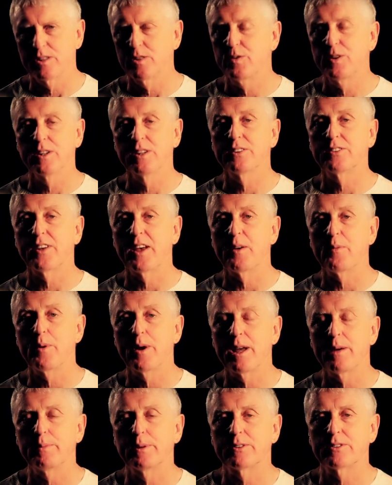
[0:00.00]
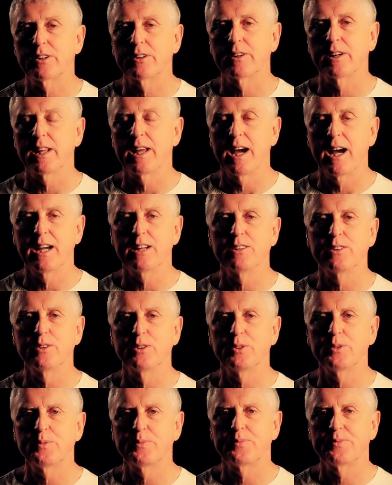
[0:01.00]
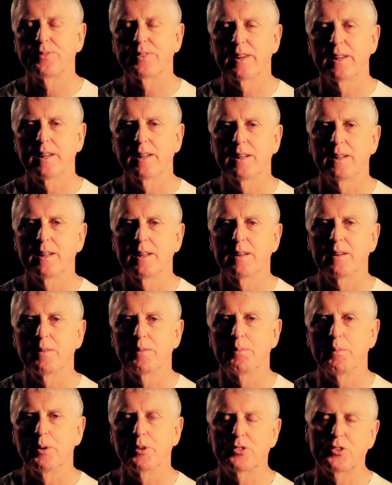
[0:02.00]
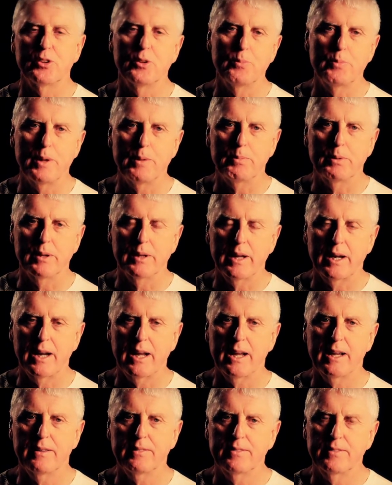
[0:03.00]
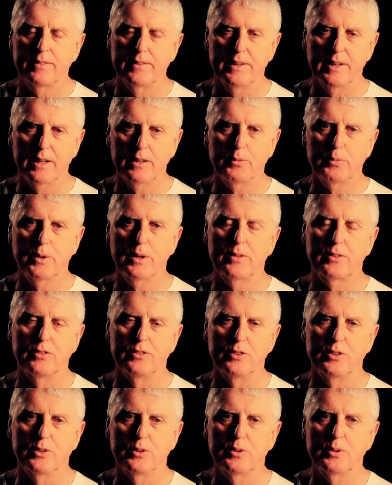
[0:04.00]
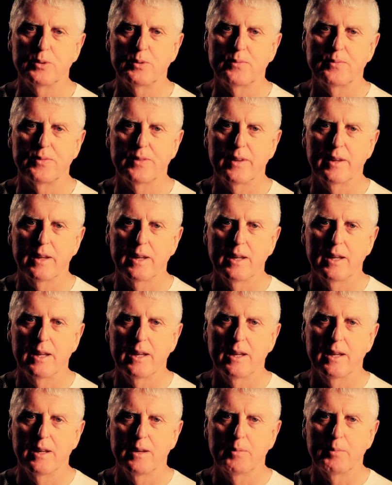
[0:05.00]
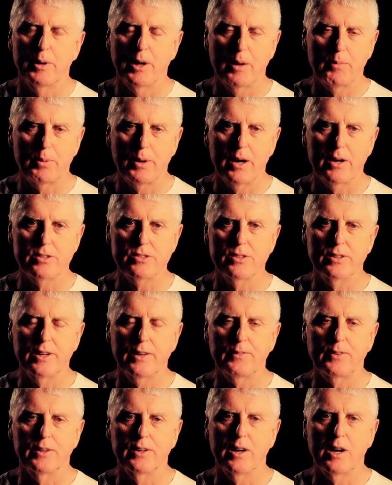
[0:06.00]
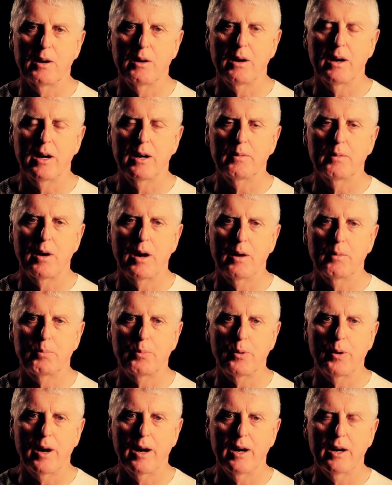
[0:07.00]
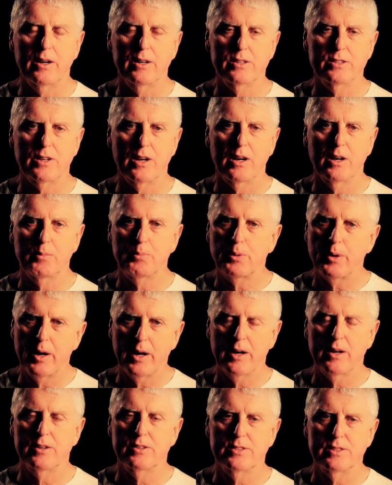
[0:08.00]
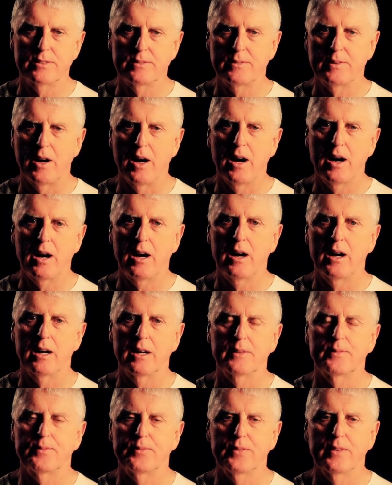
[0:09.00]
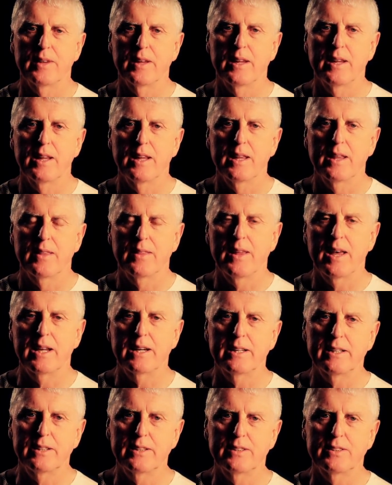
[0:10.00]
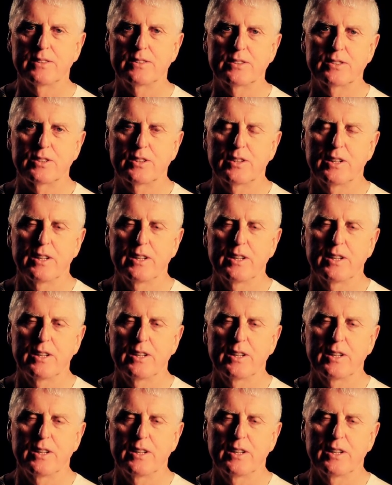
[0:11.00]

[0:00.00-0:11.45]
feel the same way, but certainly I do. Most of the people that I've dealt with do. But our prayers are different. Our prayers are prayers of awe. That is,